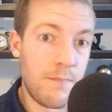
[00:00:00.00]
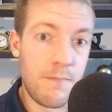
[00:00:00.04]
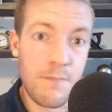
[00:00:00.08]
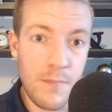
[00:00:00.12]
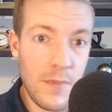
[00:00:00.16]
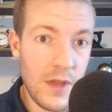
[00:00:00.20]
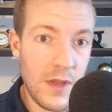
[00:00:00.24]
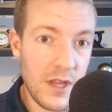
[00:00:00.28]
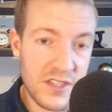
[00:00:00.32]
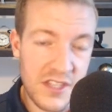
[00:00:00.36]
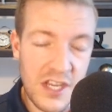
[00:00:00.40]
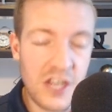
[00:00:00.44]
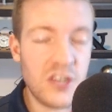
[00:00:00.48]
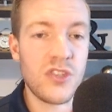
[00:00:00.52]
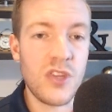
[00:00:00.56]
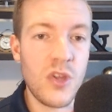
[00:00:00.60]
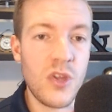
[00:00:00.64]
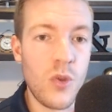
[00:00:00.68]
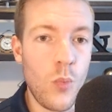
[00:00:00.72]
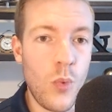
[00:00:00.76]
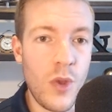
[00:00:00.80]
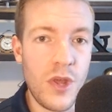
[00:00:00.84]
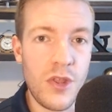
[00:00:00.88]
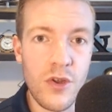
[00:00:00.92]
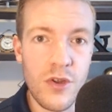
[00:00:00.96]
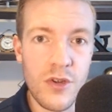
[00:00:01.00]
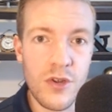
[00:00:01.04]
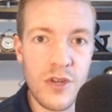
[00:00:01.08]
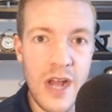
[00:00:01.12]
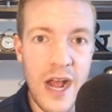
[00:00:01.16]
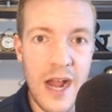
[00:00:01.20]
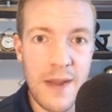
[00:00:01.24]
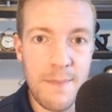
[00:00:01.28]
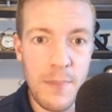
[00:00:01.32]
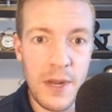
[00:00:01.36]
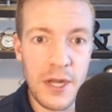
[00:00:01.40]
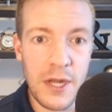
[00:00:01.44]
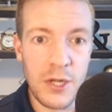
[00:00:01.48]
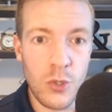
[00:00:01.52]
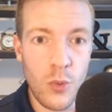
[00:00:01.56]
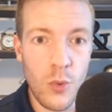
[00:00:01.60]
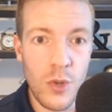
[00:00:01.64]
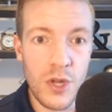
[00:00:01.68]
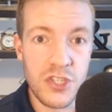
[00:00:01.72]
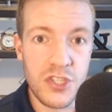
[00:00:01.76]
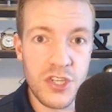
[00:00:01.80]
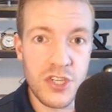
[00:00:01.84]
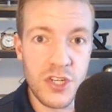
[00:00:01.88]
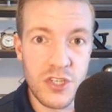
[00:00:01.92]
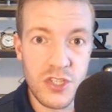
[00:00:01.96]
essentially whether or not Bitcoin
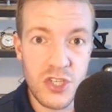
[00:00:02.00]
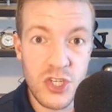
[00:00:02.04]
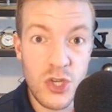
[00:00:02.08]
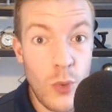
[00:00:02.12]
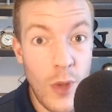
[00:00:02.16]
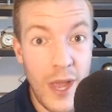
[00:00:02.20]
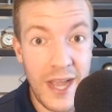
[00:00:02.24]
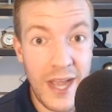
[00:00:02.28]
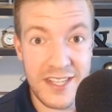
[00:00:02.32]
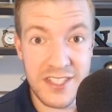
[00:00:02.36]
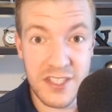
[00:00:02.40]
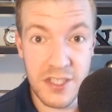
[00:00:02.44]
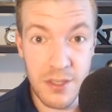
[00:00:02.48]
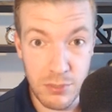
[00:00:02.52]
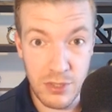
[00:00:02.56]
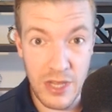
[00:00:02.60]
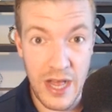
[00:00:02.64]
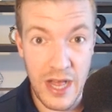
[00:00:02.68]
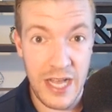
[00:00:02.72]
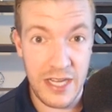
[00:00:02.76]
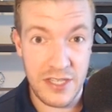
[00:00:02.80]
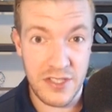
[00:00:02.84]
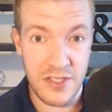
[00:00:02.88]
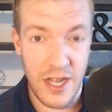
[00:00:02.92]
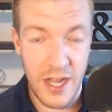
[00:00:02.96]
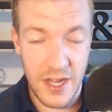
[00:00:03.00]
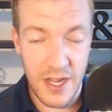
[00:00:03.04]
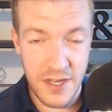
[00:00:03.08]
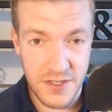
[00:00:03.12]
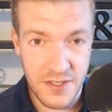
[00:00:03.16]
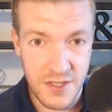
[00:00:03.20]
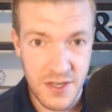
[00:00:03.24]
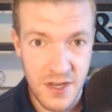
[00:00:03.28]
should 2x the block size